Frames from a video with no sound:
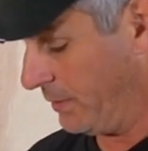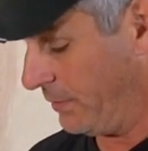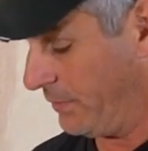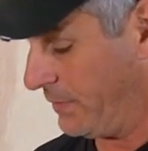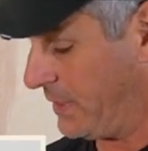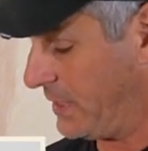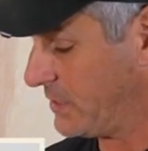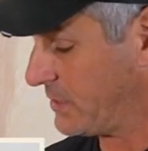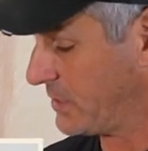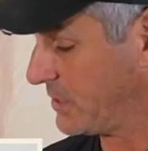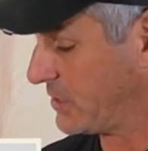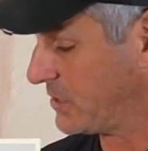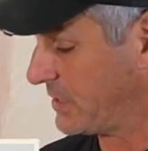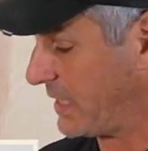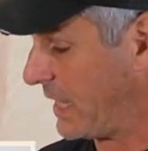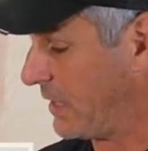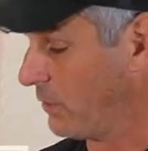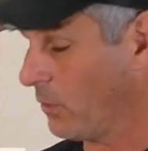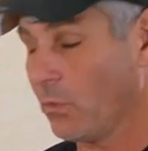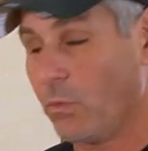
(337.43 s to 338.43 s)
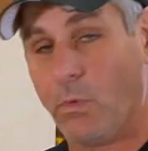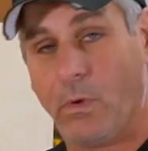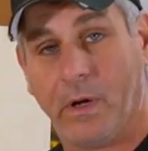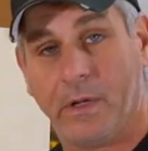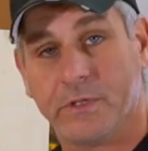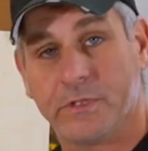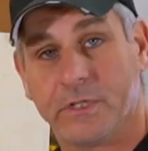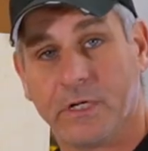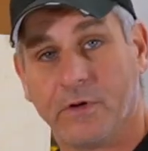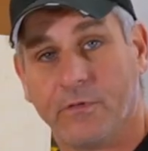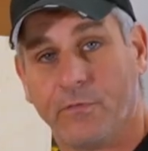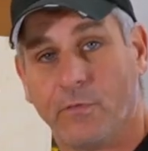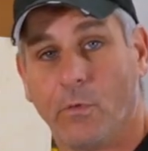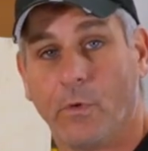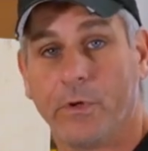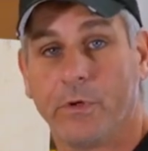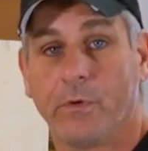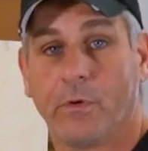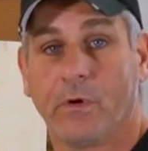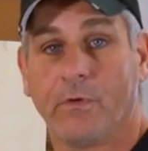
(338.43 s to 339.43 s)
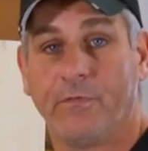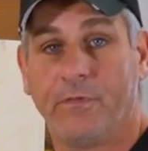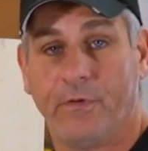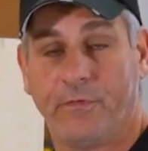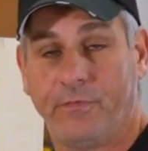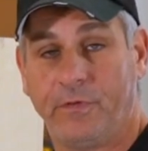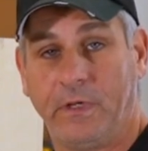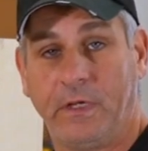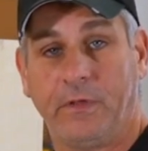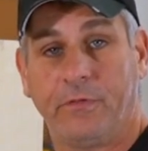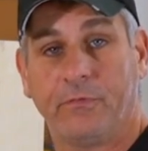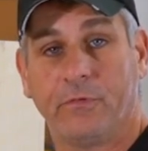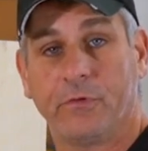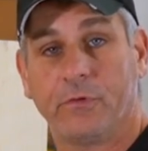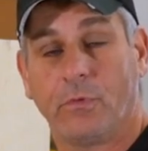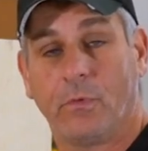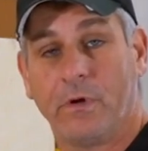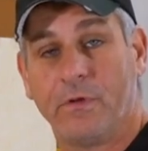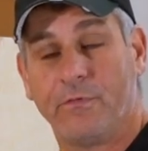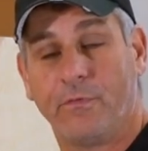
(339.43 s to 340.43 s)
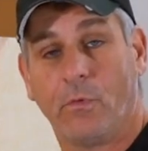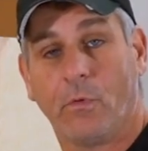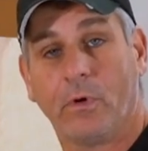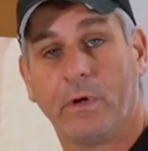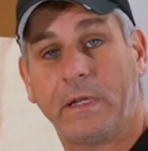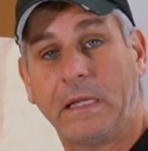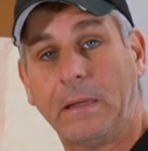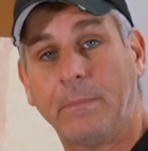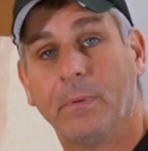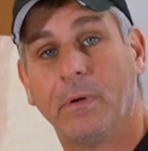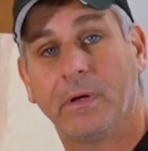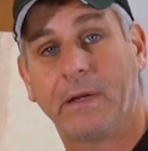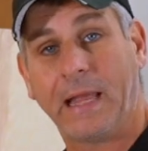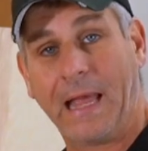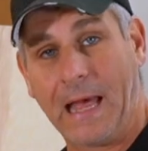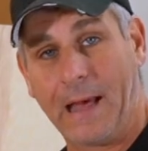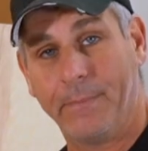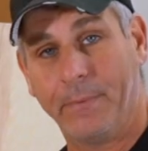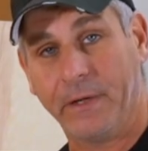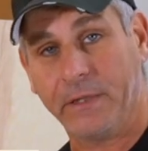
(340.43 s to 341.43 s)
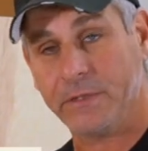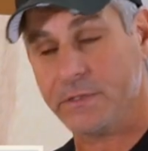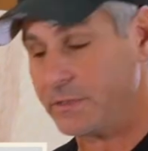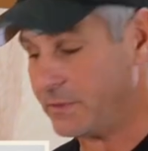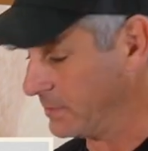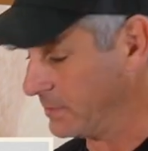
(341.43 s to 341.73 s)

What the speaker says: These are the standard ones that are for your 15 through 24 deep cabinets,